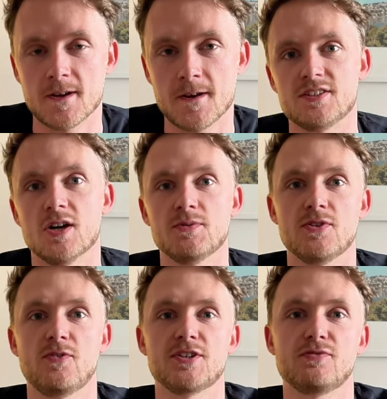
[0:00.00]
In terms of
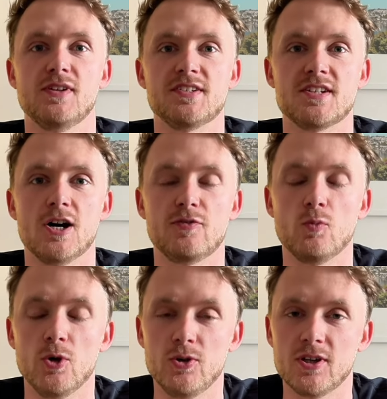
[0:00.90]
the festival itself and
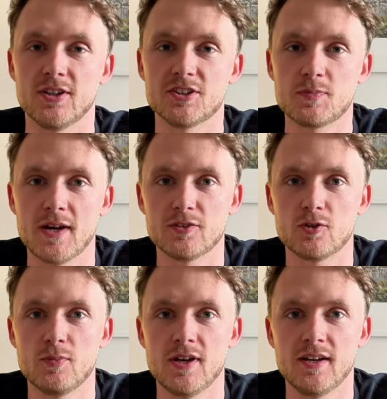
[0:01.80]
what you can expect
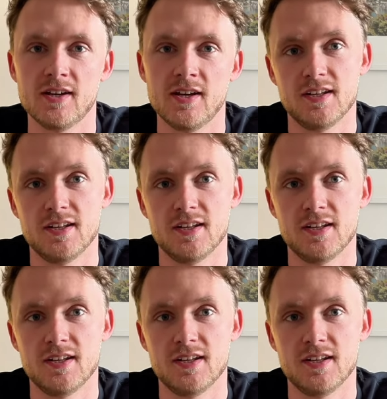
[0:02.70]
from it,